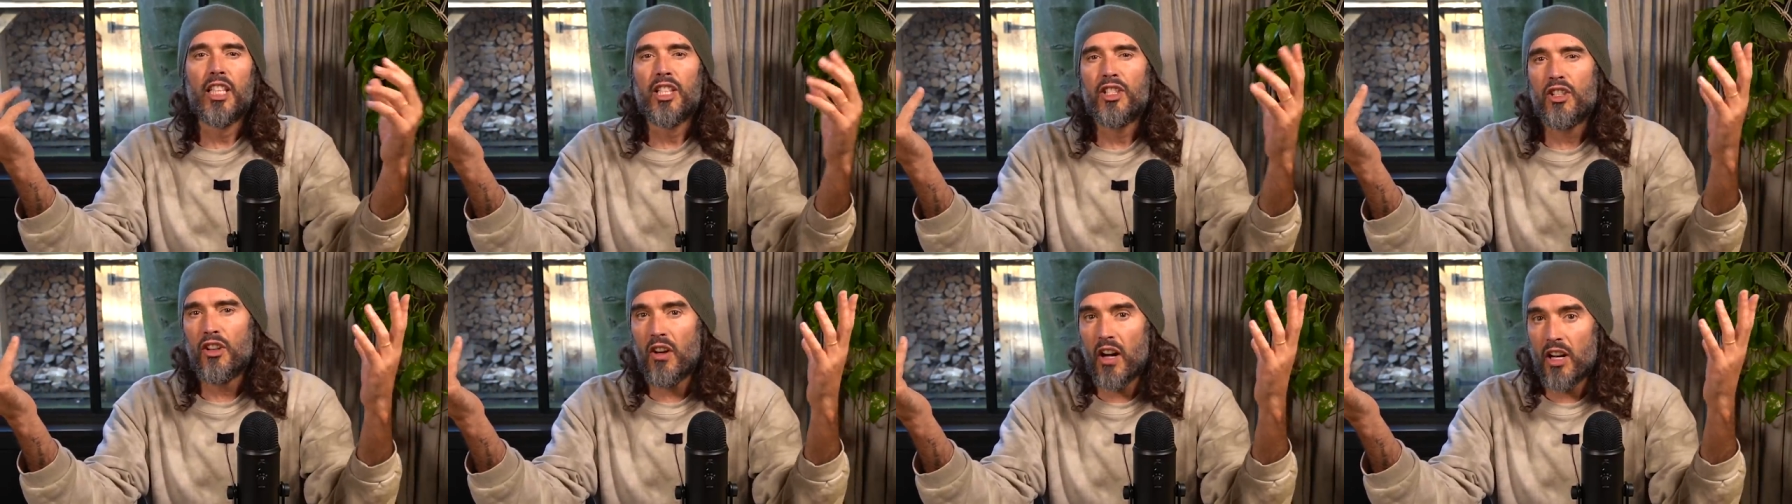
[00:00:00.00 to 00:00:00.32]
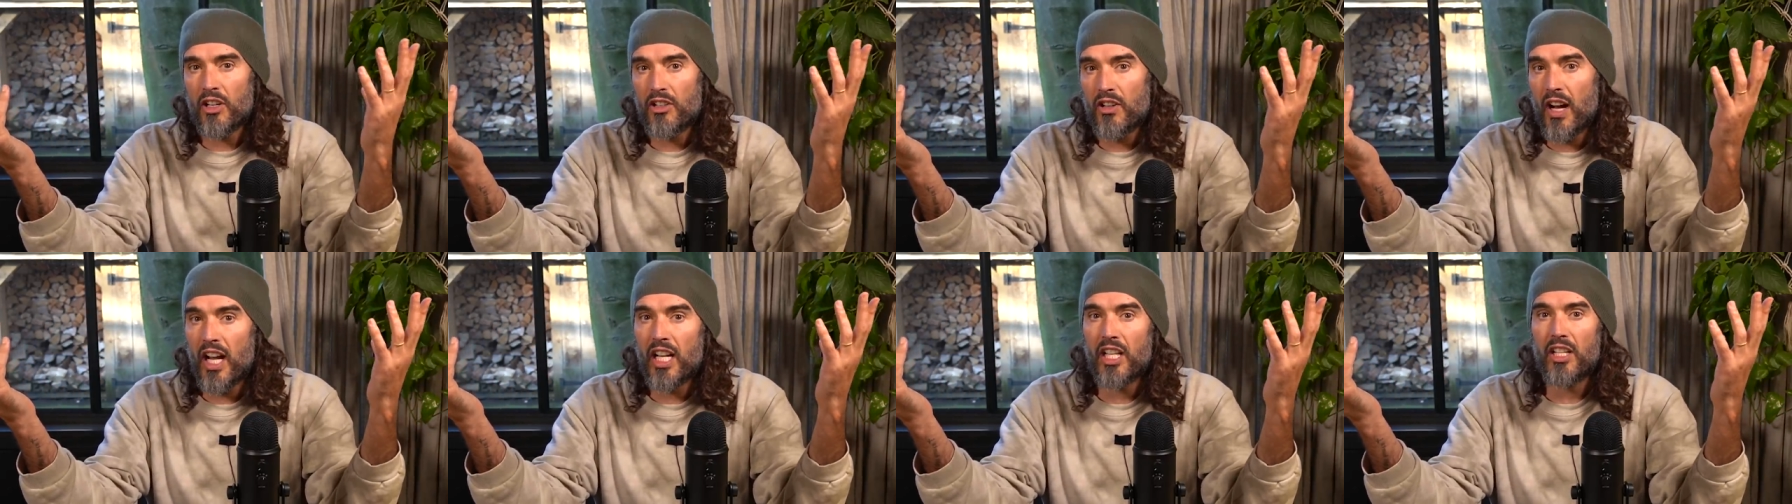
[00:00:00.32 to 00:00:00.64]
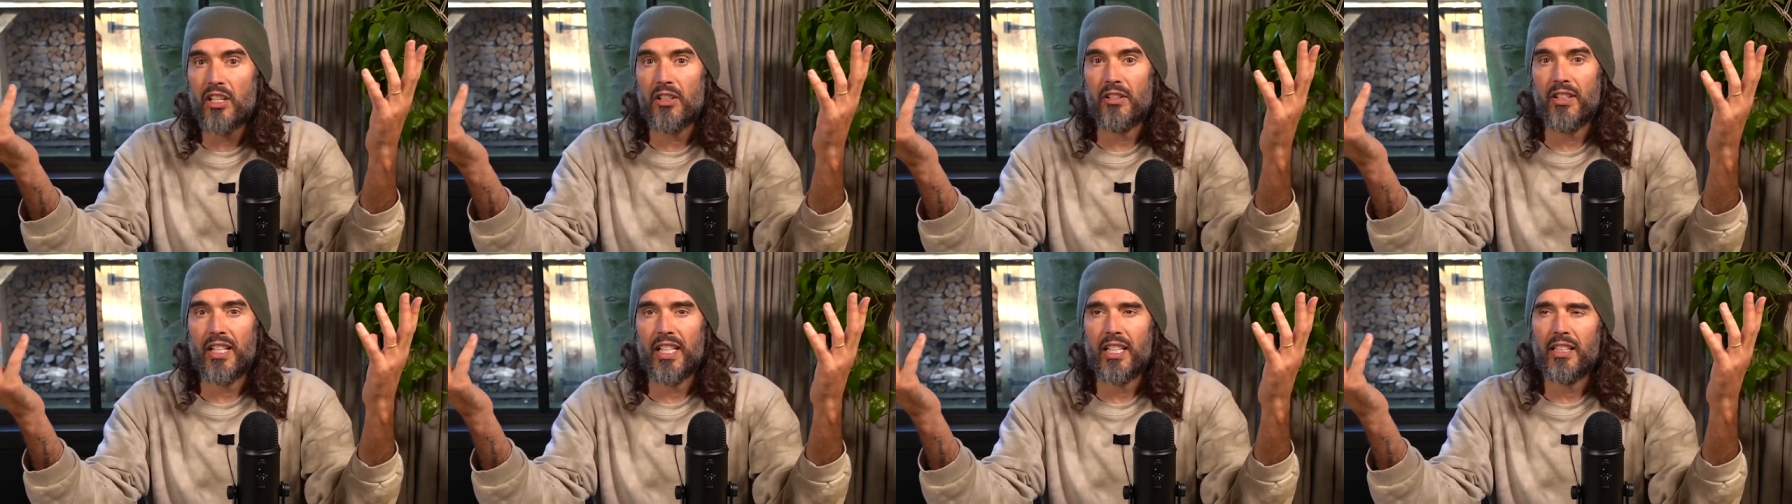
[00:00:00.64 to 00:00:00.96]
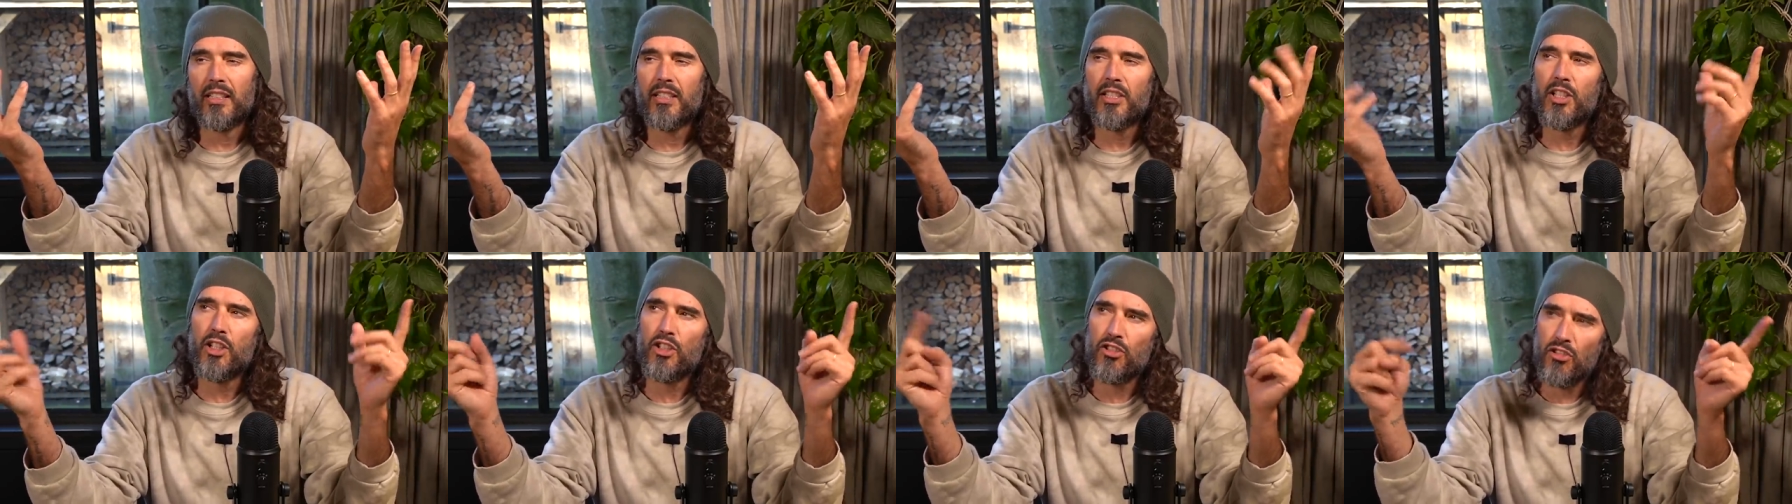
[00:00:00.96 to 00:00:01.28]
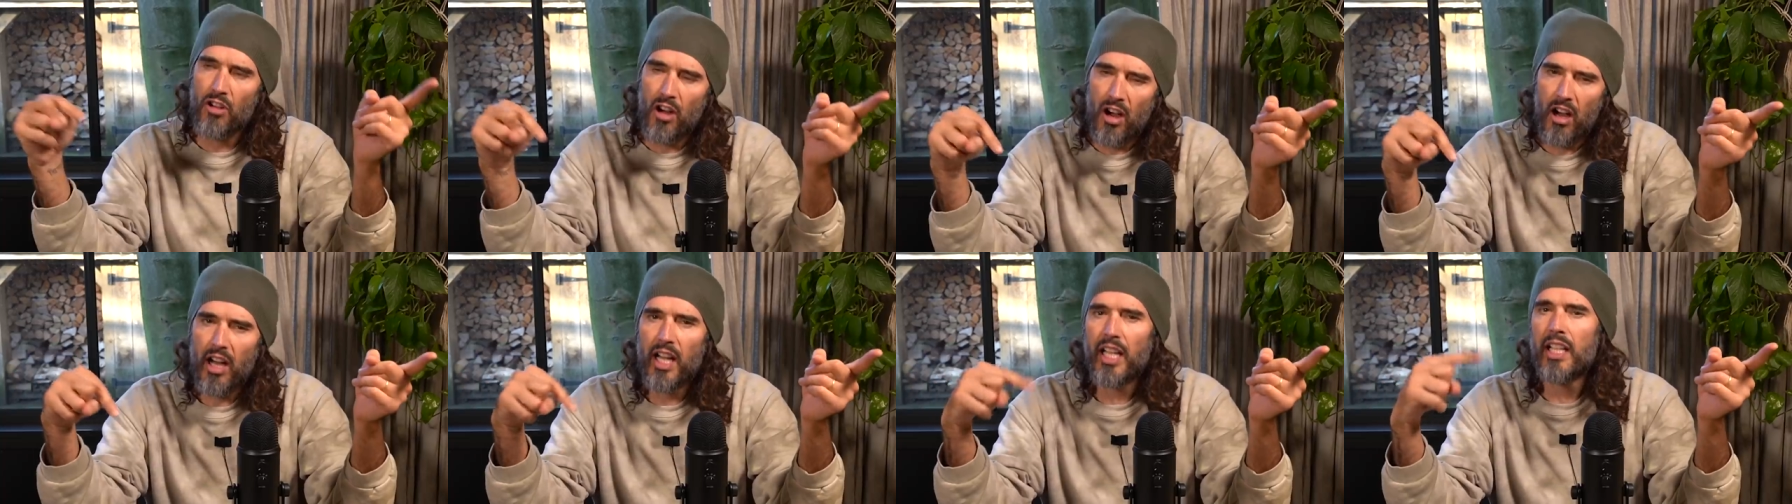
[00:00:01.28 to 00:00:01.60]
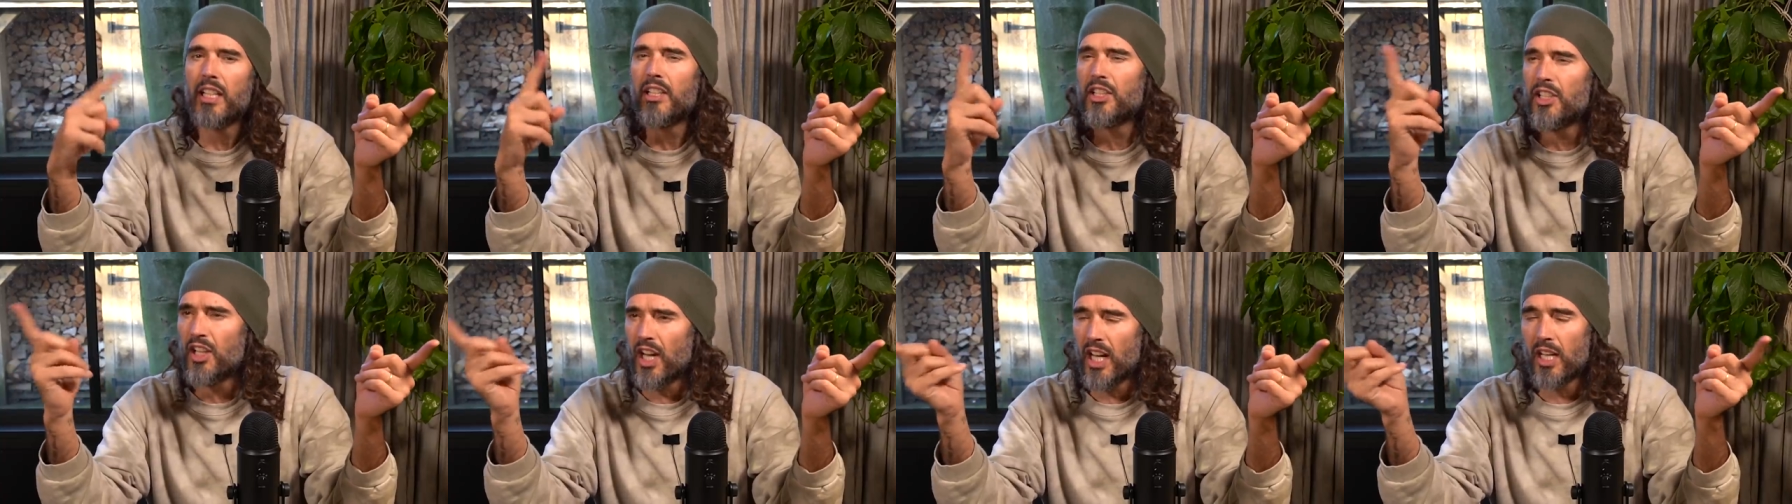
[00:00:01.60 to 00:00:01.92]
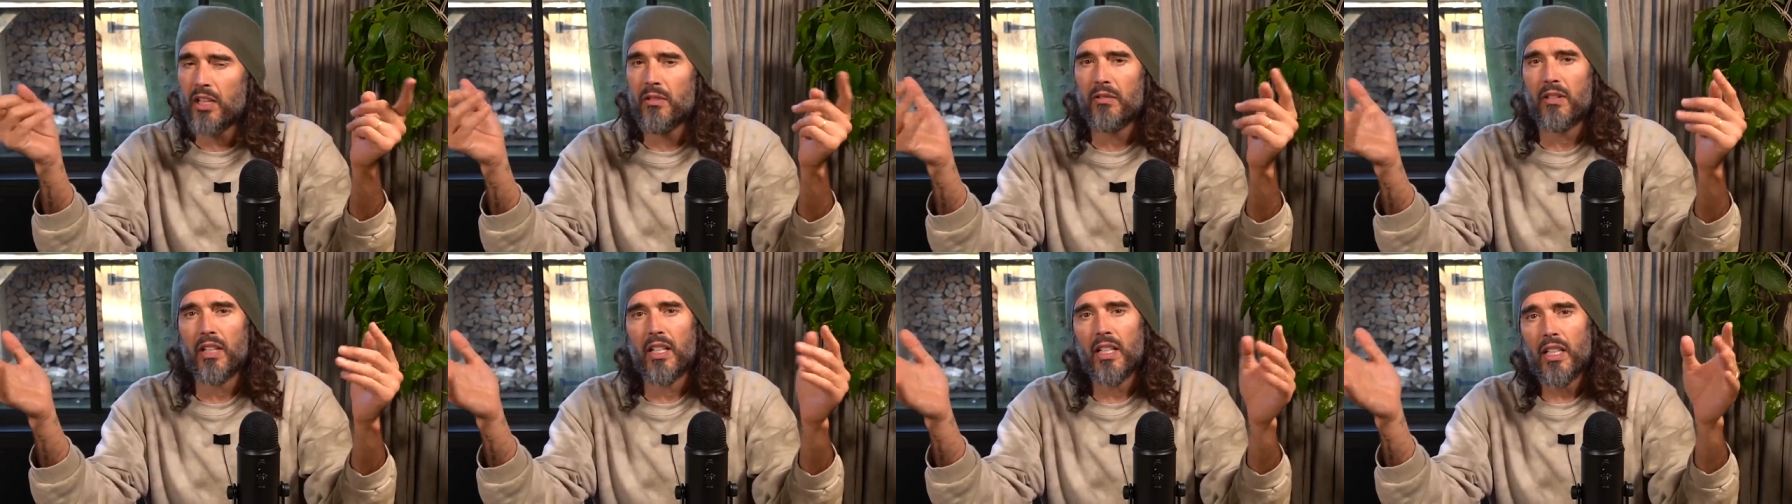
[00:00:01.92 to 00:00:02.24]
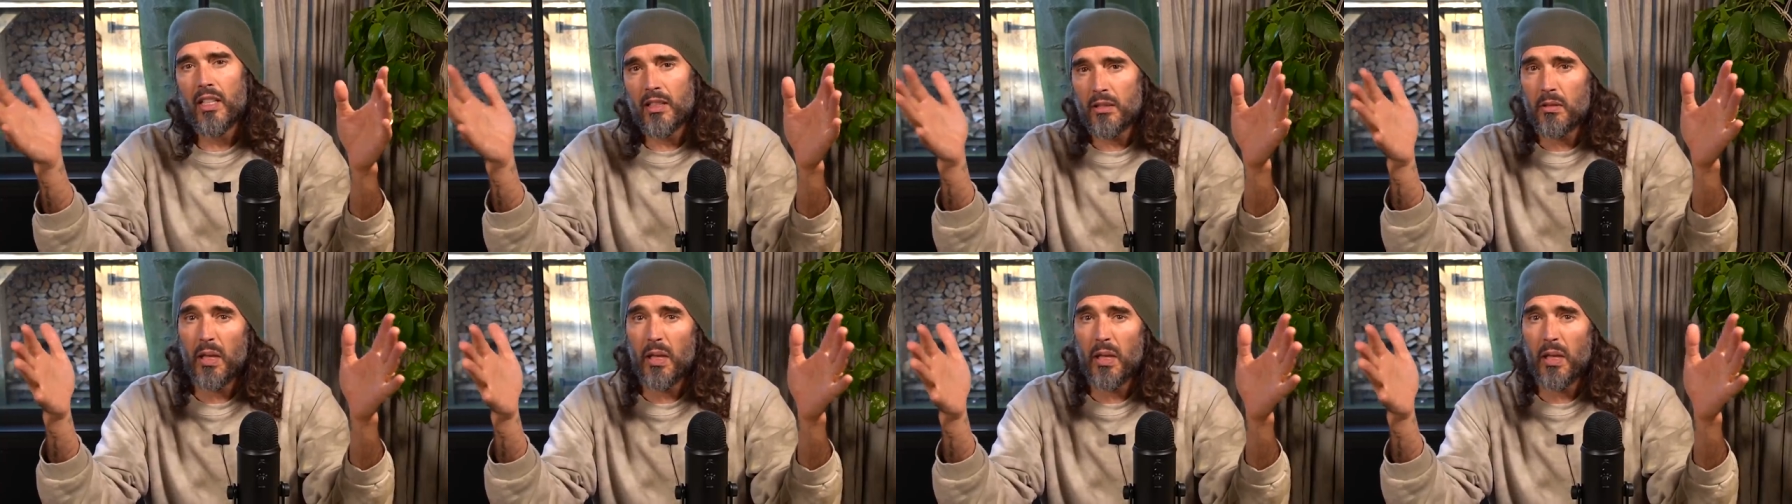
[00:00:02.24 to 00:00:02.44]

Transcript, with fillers: dry January, dry January,